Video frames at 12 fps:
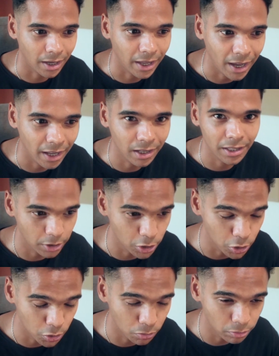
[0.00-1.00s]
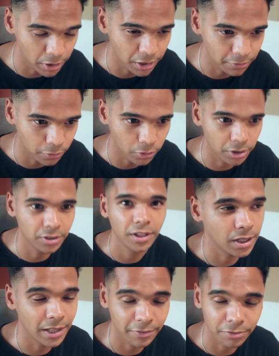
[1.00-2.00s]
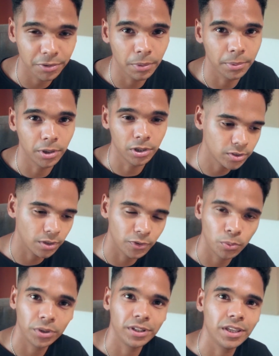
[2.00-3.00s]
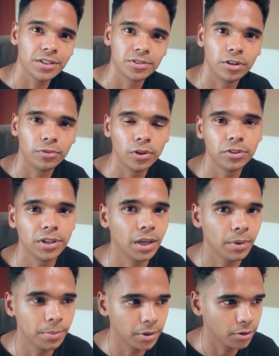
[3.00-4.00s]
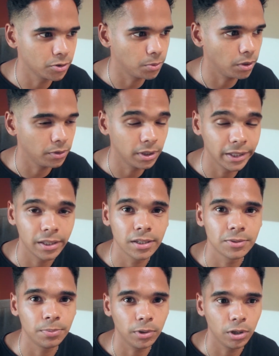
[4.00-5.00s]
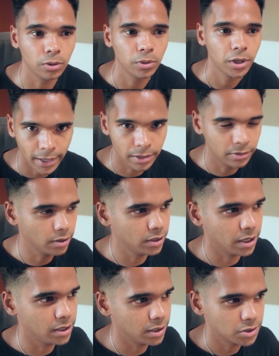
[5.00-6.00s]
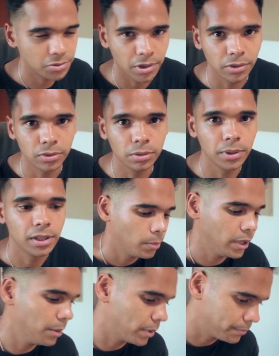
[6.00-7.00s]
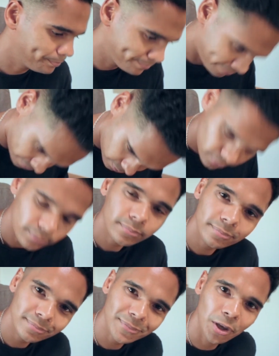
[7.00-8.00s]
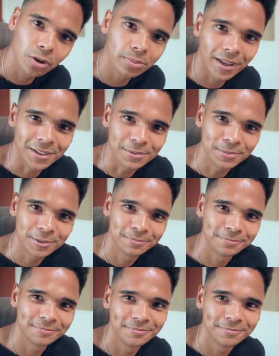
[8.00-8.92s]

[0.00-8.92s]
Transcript: I highlight that you should really avoid in that free webinar. So if you want to get yourself onto that webinar as well, the link is below, and yeah, you can get straight onto it. But yeah, man, I hope that helped.